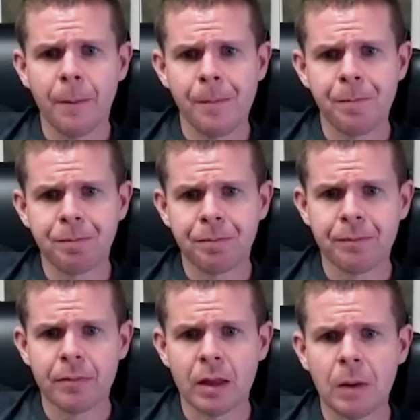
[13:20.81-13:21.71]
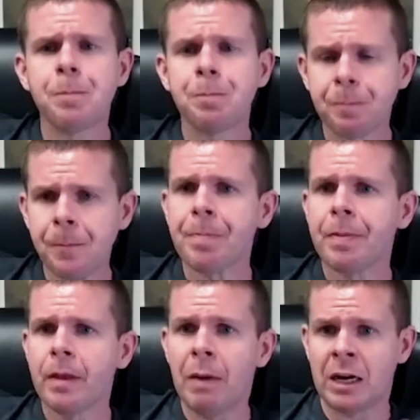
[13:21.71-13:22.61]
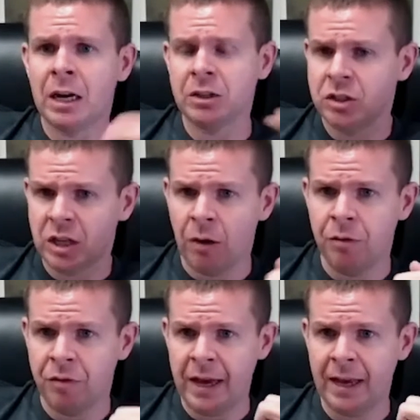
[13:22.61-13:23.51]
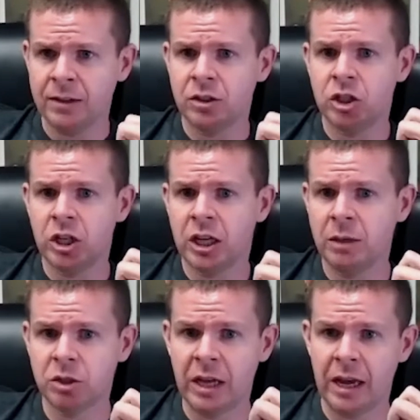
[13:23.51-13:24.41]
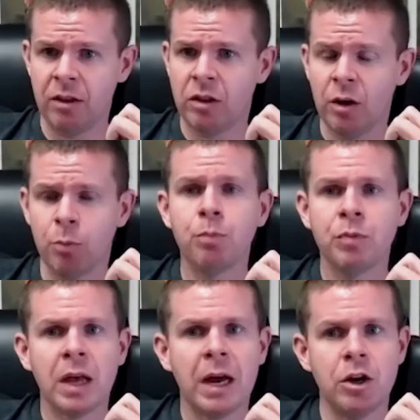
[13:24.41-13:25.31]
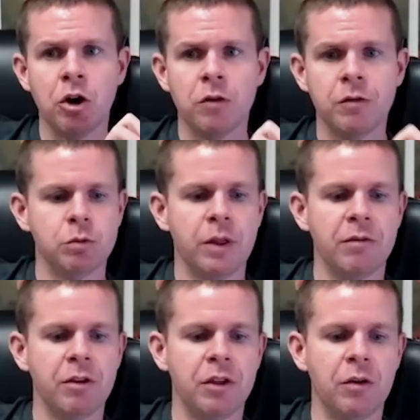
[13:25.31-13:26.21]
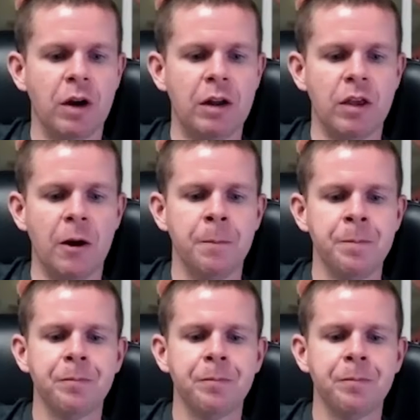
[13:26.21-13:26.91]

Three three. My cousin's out in Vegas, and she keeps saying that they're kind of nervous with everything right there.